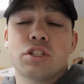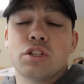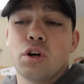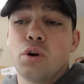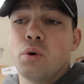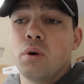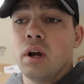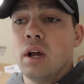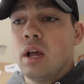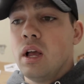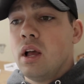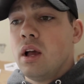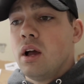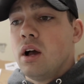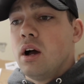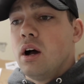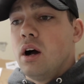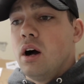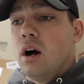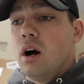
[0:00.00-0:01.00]
So
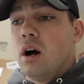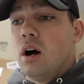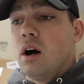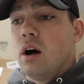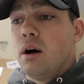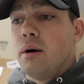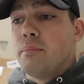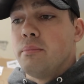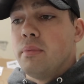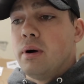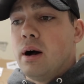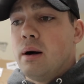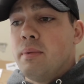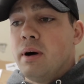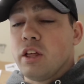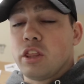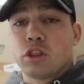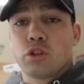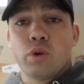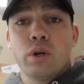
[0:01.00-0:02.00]

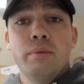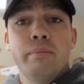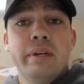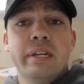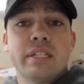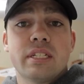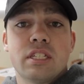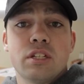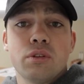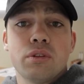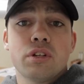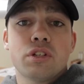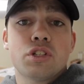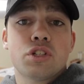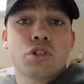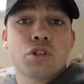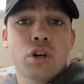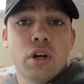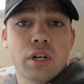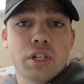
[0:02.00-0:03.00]
about 3 minutes till the
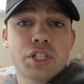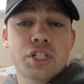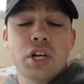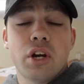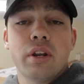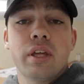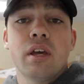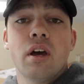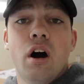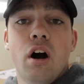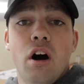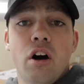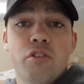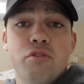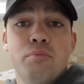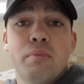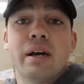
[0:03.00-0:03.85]
truck shutting off,